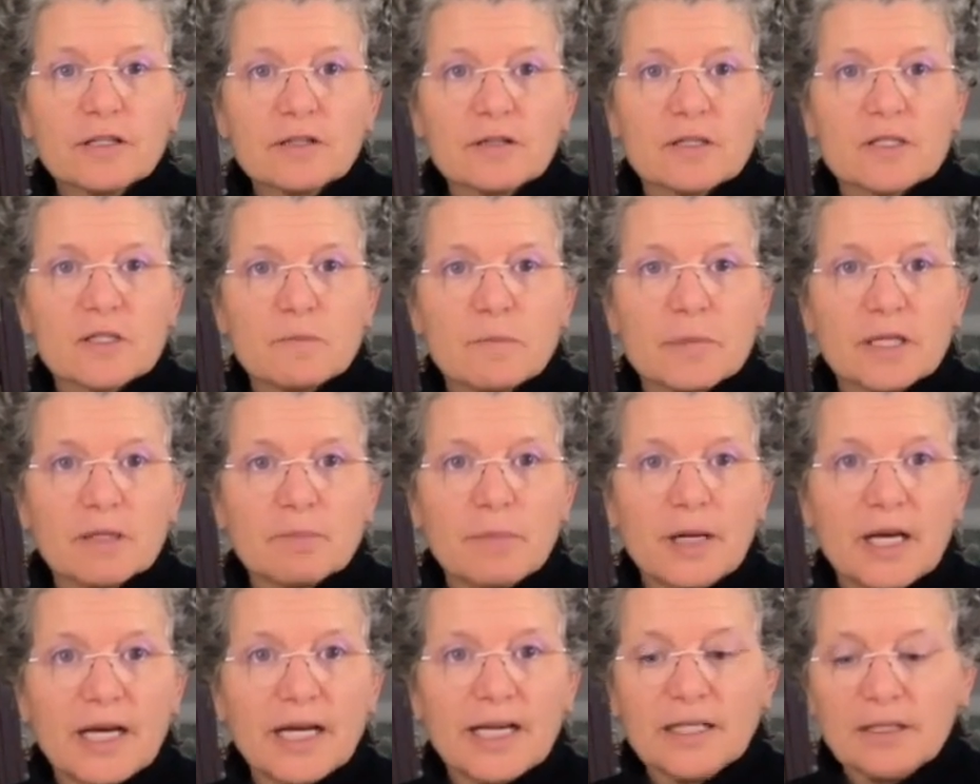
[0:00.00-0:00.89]
this big
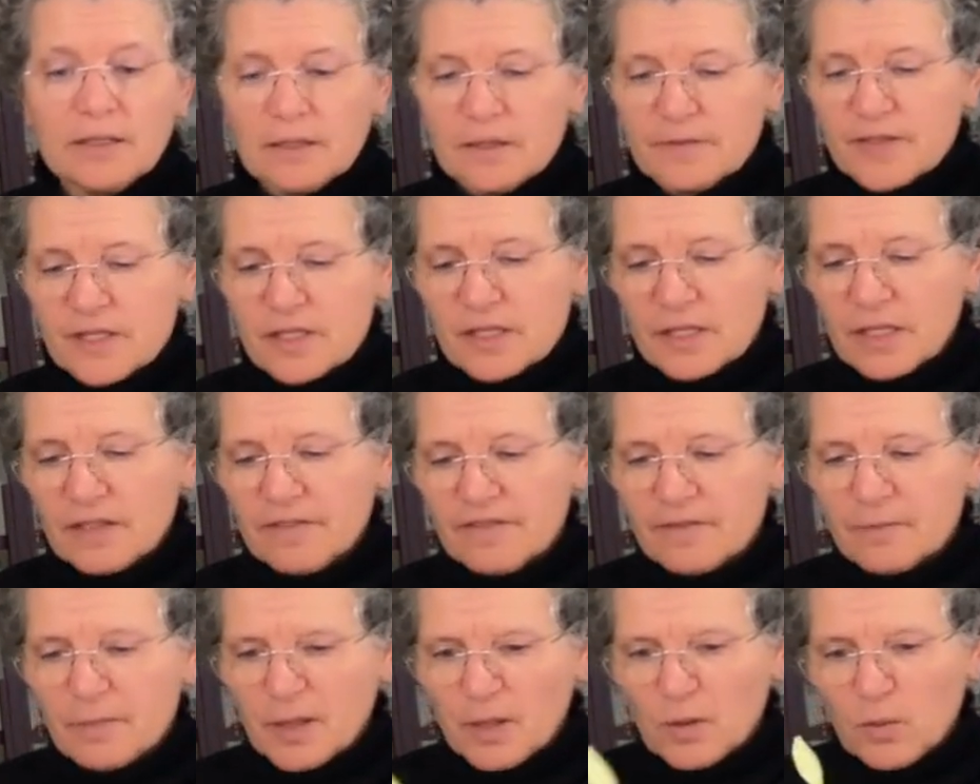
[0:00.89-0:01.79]
pile of
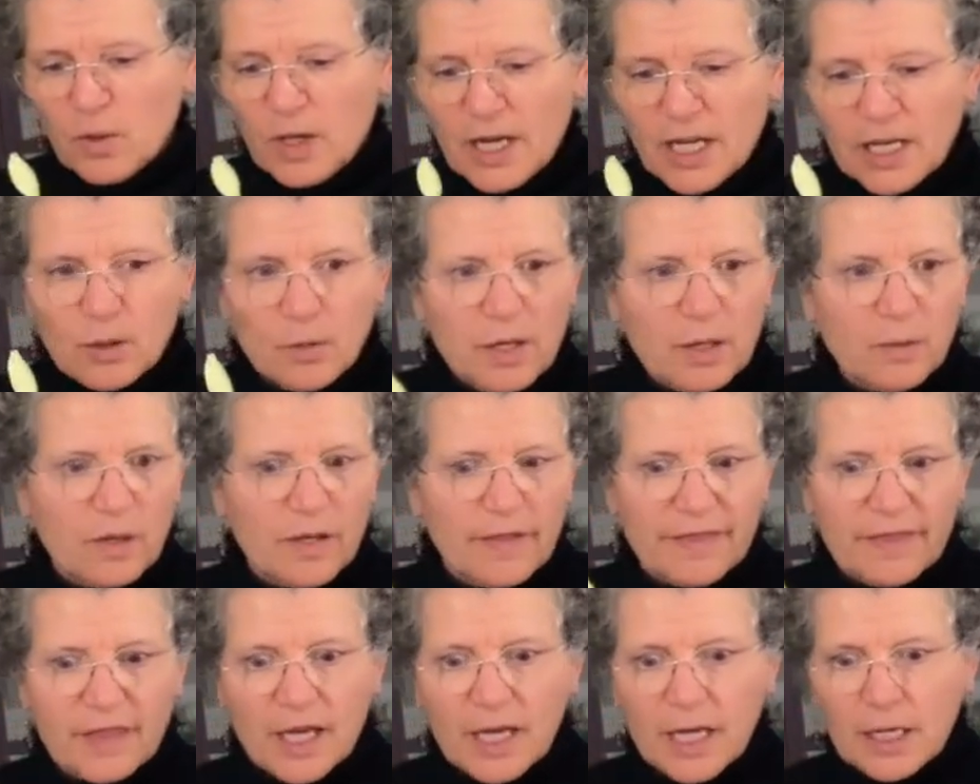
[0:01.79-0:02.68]
stuff, but why do I
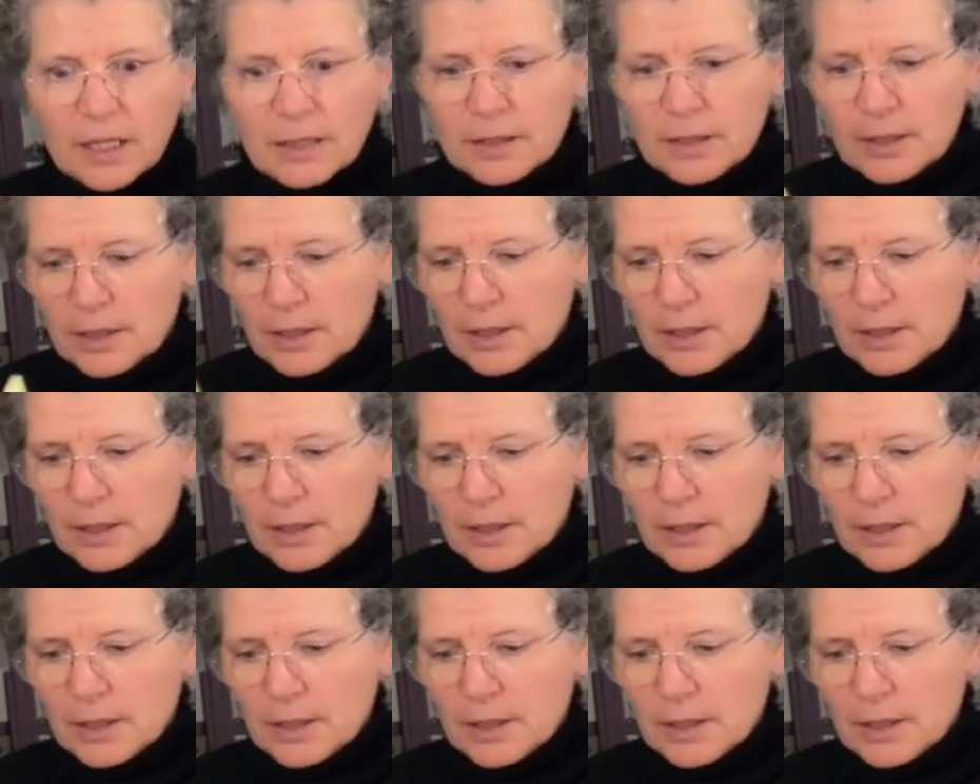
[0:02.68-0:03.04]
want that?